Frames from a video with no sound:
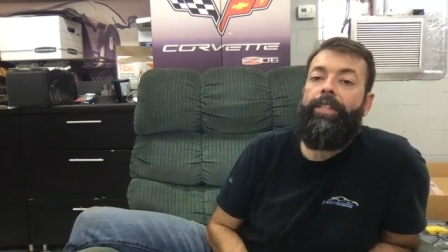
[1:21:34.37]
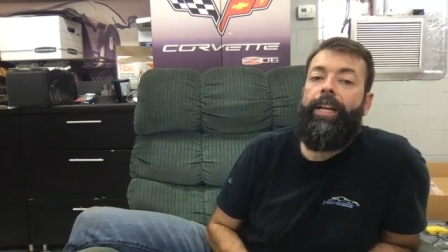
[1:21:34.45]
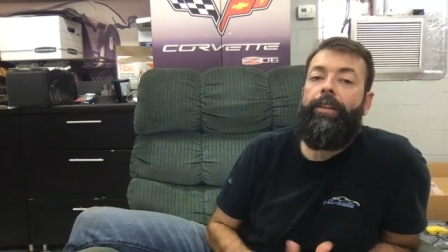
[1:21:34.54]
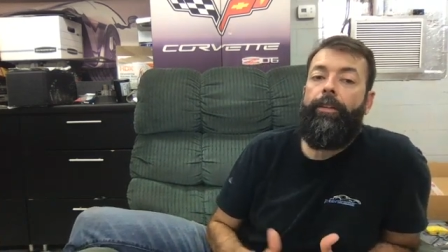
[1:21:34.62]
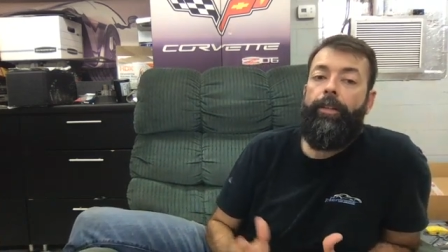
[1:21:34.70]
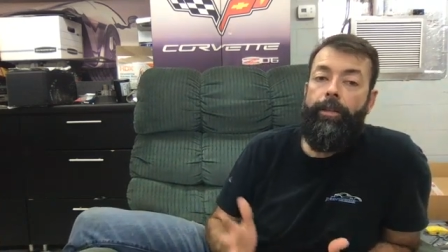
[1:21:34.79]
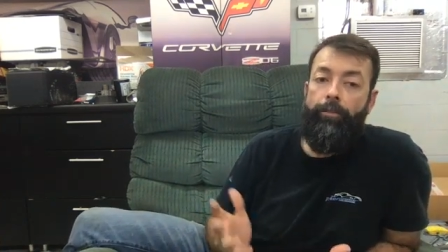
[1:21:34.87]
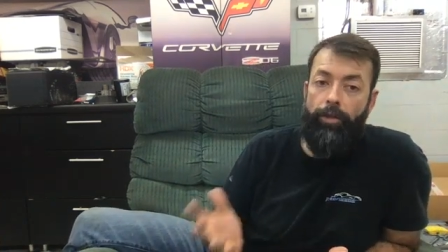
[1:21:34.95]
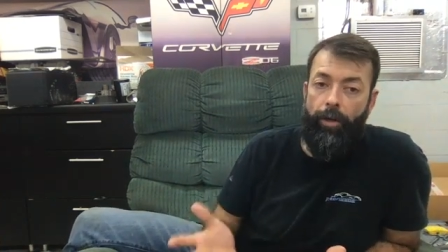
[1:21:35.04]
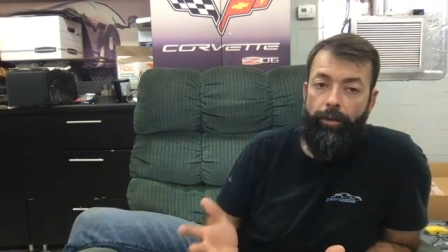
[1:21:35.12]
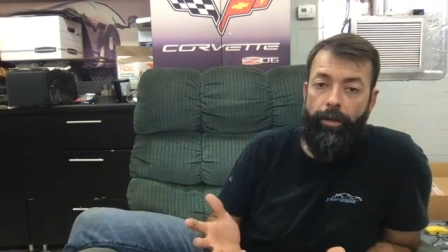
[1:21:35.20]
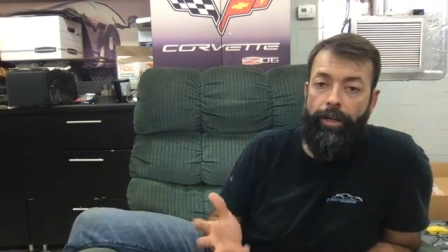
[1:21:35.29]
technically you
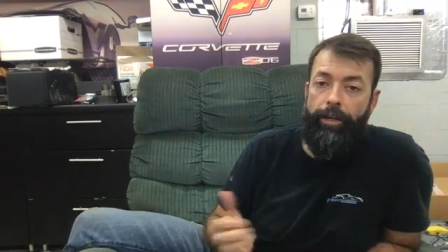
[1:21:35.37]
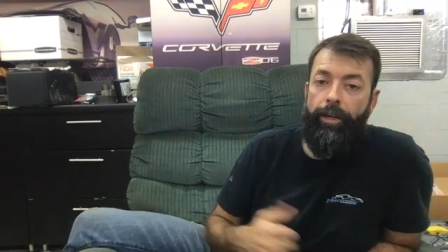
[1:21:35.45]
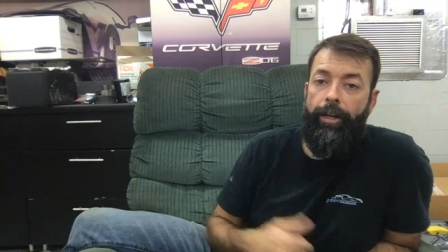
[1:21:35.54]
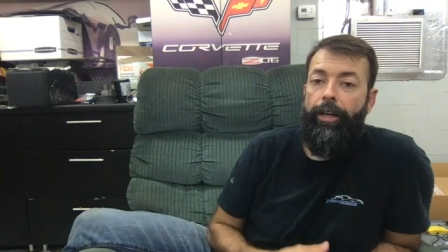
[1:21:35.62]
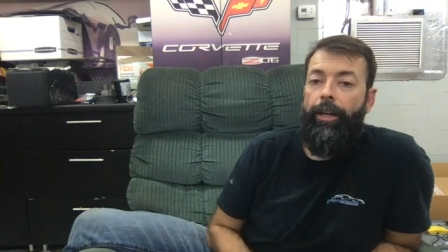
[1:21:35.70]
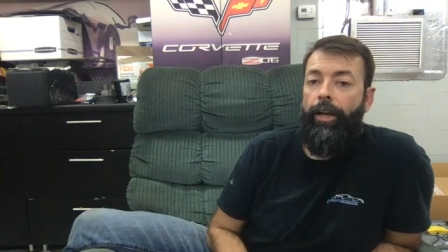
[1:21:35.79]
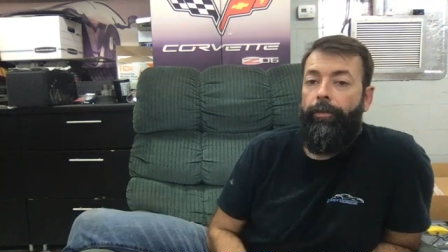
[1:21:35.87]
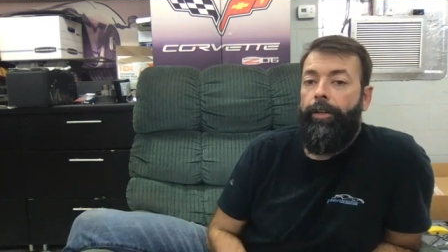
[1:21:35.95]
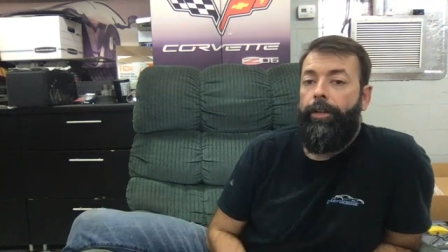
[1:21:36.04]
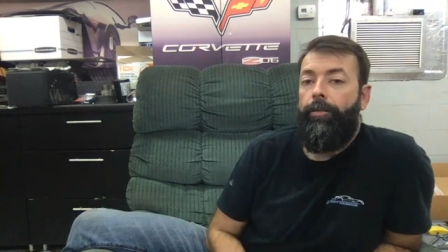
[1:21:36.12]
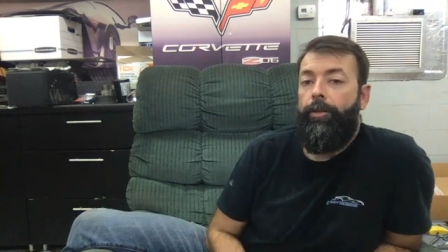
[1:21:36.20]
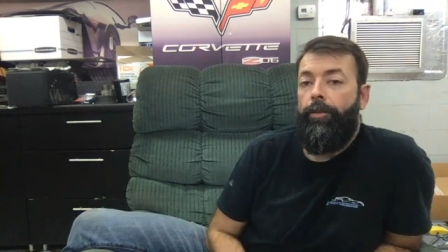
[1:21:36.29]
don't need a
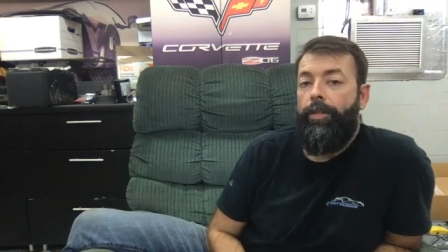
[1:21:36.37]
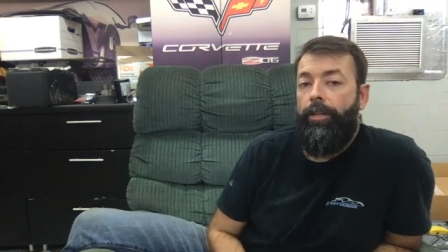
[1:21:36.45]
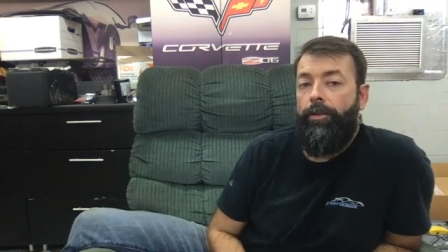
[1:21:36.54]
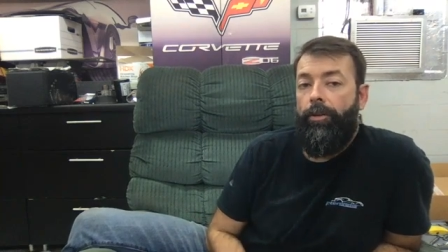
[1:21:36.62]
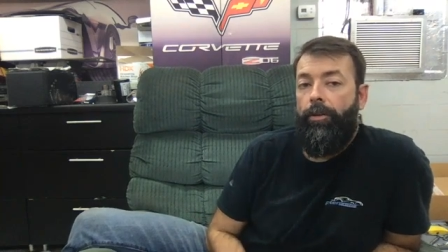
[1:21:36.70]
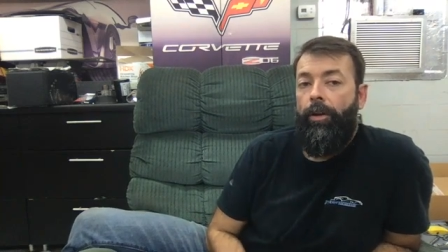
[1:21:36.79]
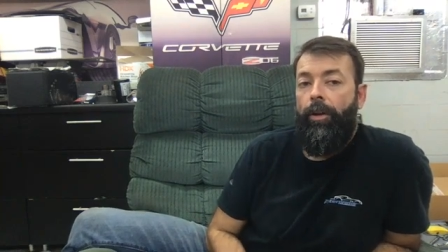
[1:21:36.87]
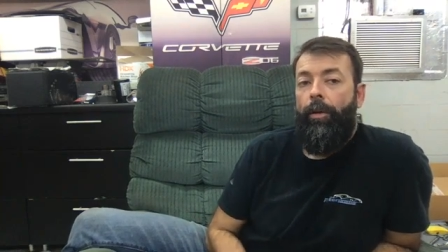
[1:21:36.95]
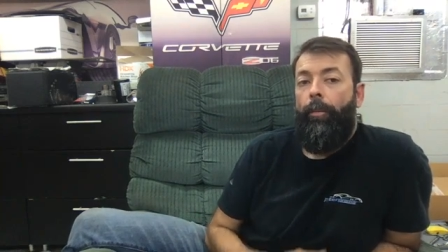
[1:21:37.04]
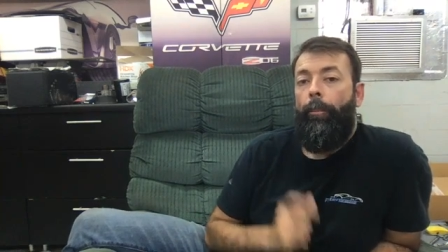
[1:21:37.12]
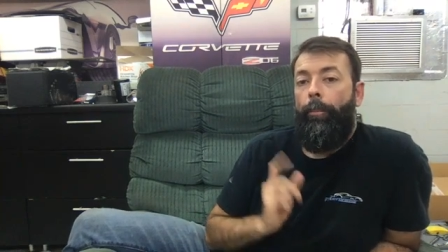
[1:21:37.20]
flex fuel sensor,